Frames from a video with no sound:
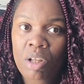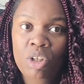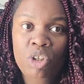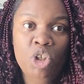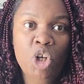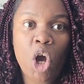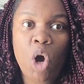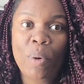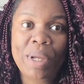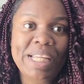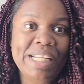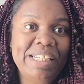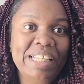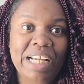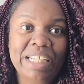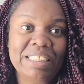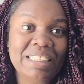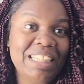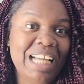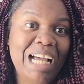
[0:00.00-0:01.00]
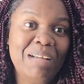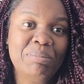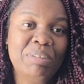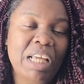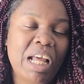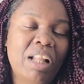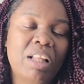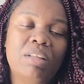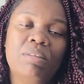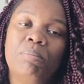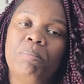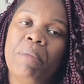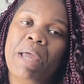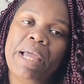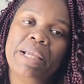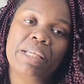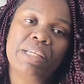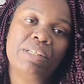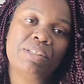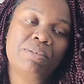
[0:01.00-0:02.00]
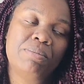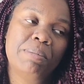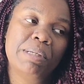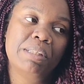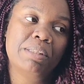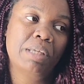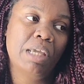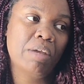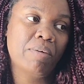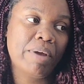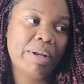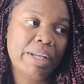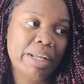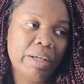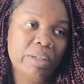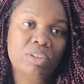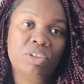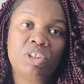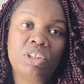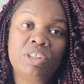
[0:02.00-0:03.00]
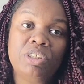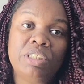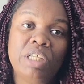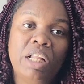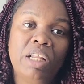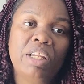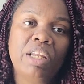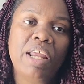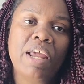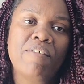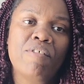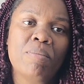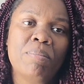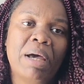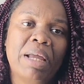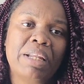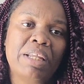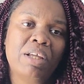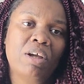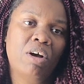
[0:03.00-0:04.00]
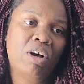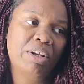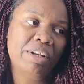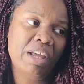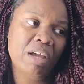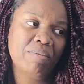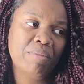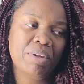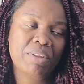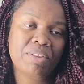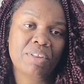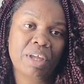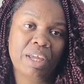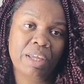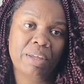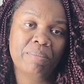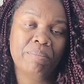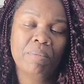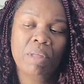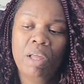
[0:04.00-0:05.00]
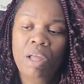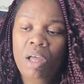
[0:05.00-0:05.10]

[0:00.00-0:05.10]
No, he doesn't. I'm telling Maggie's big thing right now. She's telling everybody on everything.